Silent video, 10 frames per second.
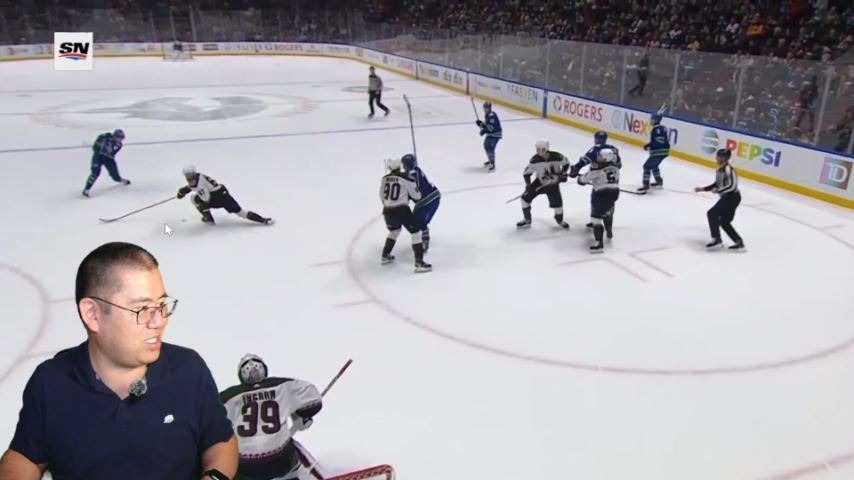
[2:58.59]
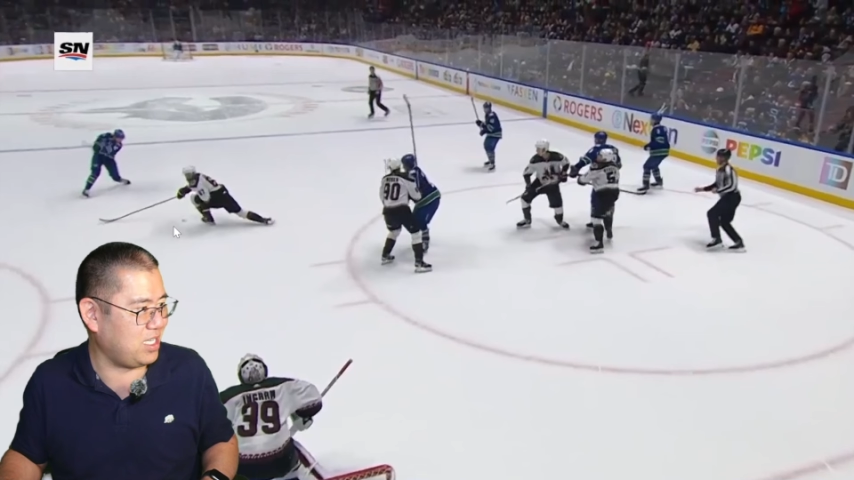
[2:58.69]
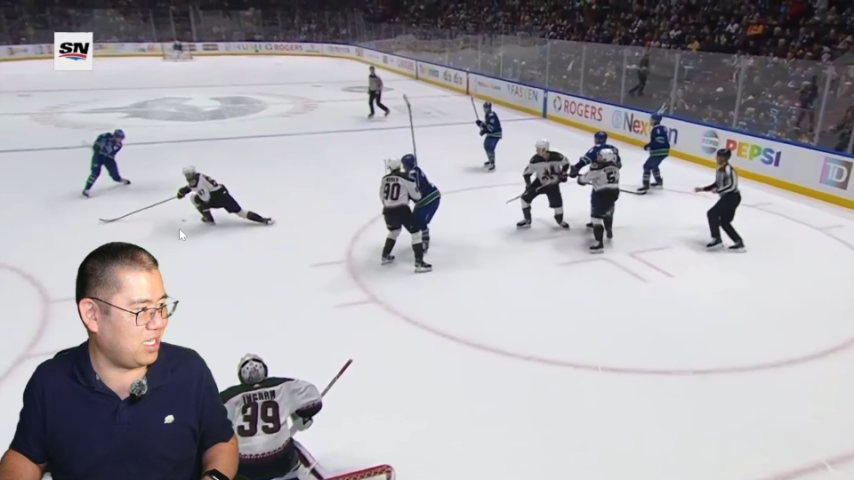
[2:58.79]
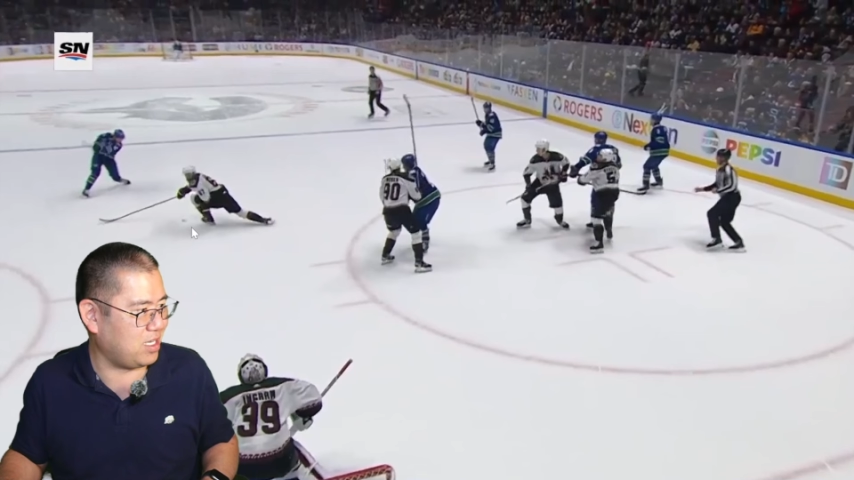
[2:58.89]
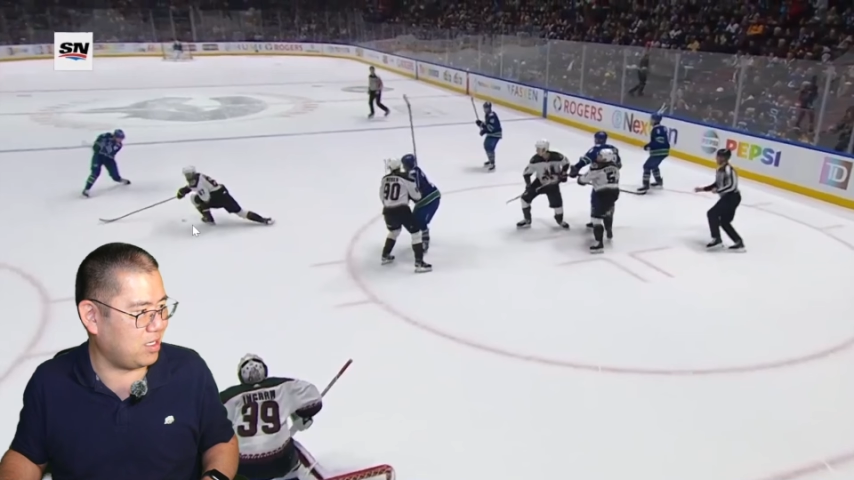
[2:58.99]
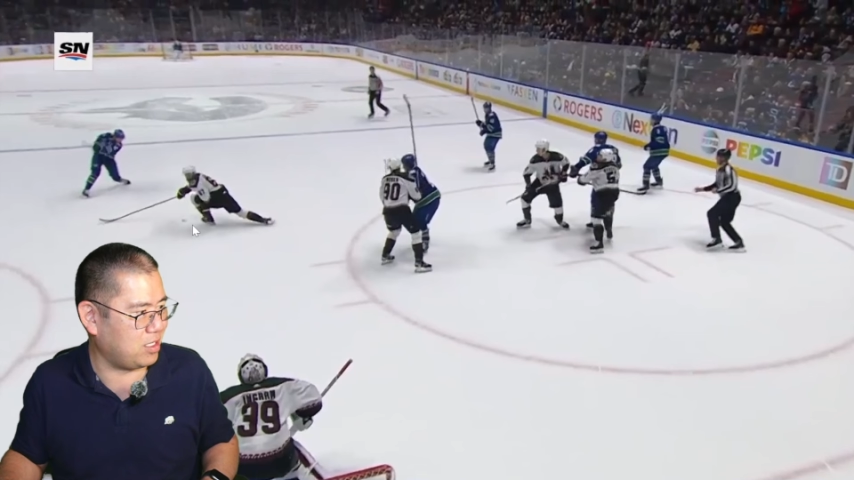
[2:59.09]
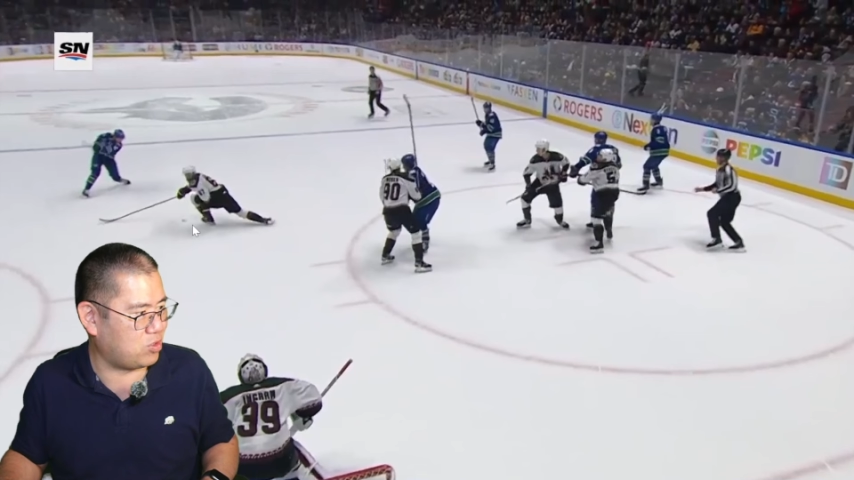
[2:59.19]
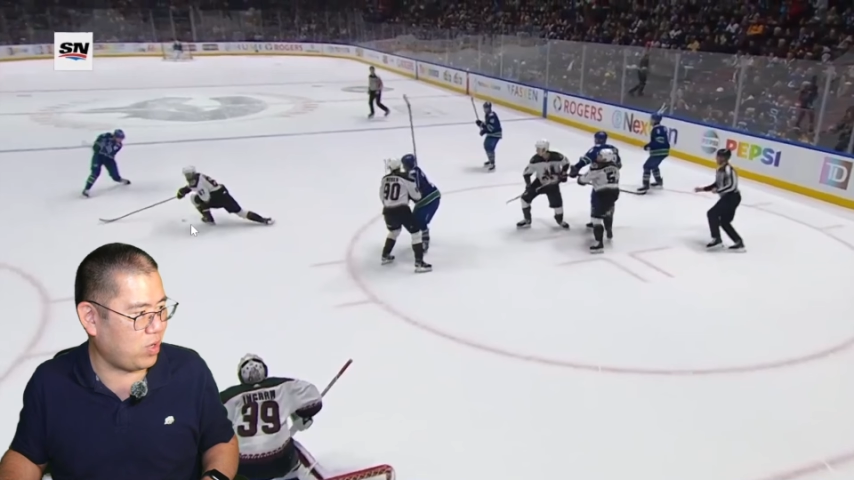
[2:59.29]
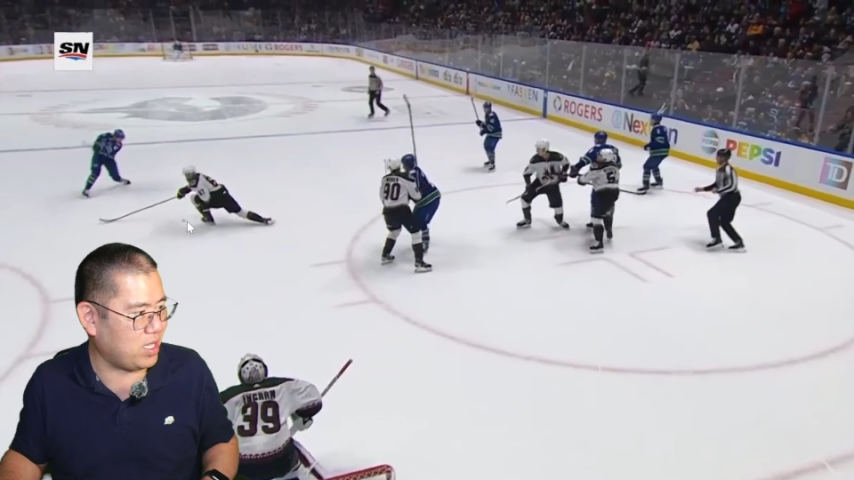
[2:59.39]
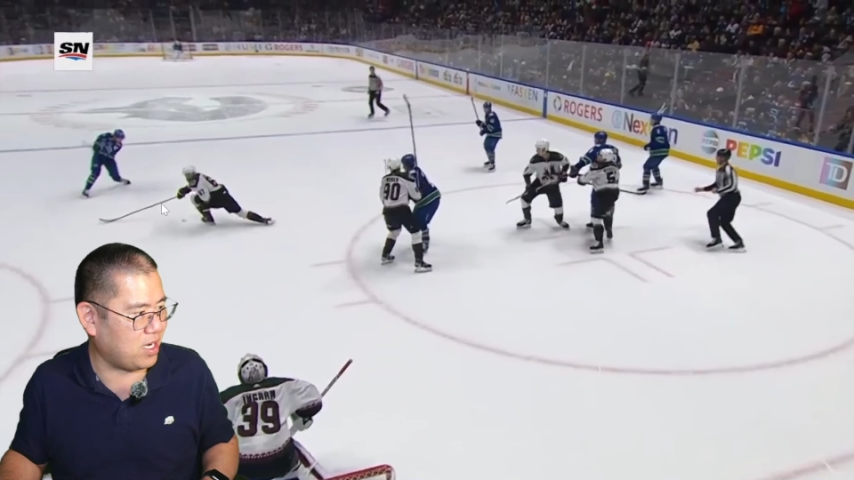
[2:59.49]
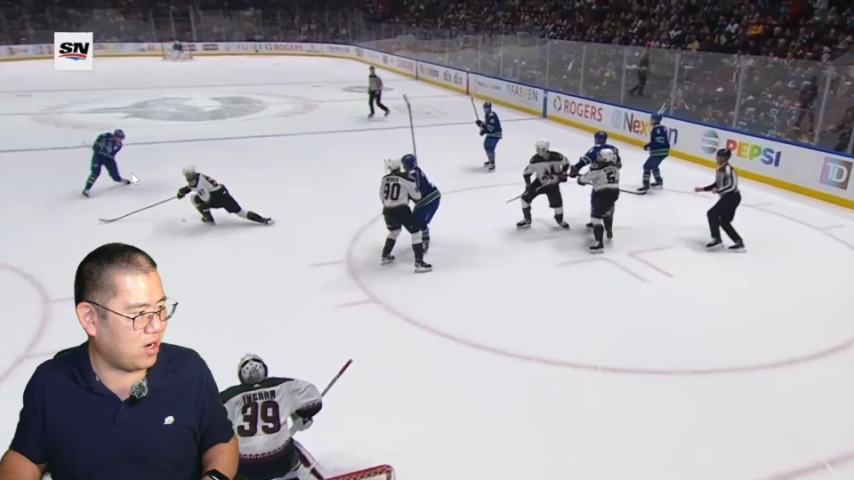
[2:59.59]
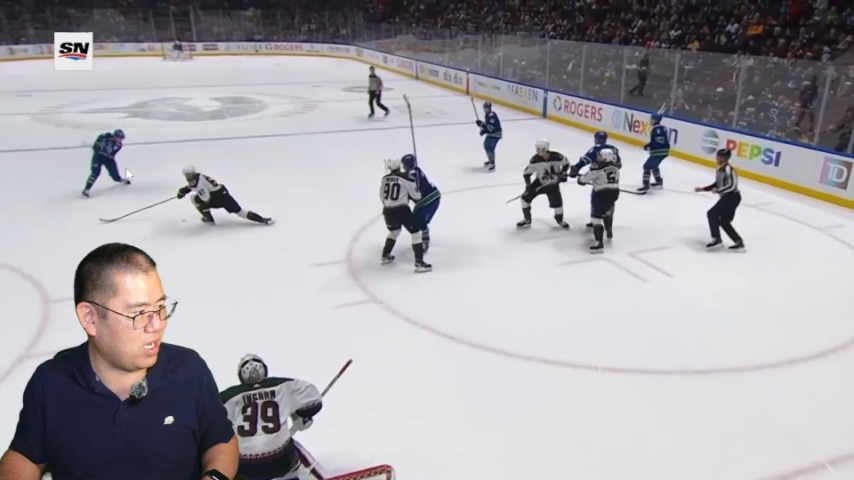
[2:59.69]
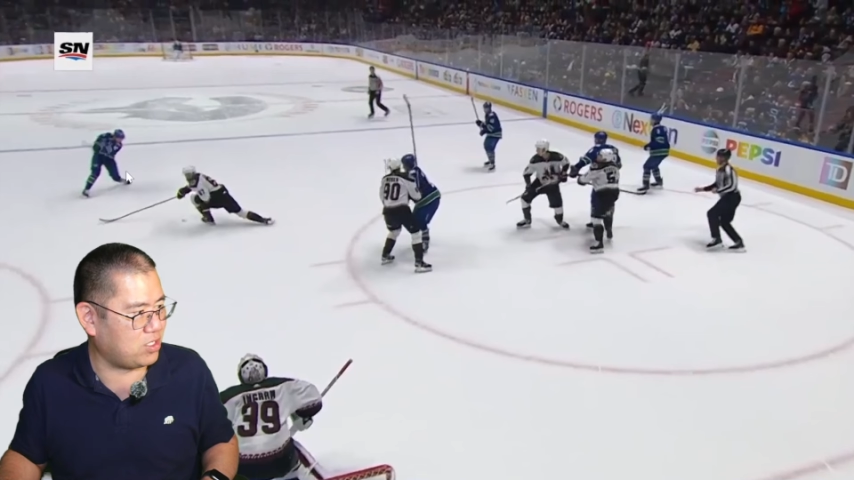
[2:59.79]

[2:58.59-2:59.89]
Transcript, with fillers: see, it's right there.